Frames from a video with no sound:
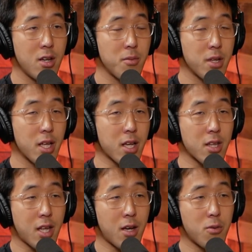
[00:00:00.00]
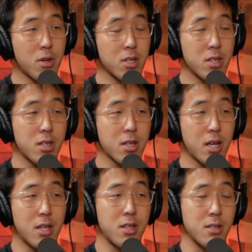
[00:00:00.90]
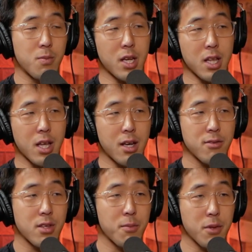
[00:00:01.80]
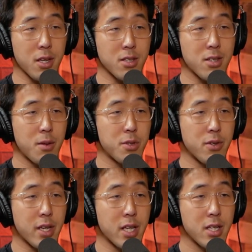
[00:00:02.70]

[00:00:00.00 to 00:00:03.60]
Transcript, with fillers: be like, that one got this many laughs. I'm gonna stop doing it.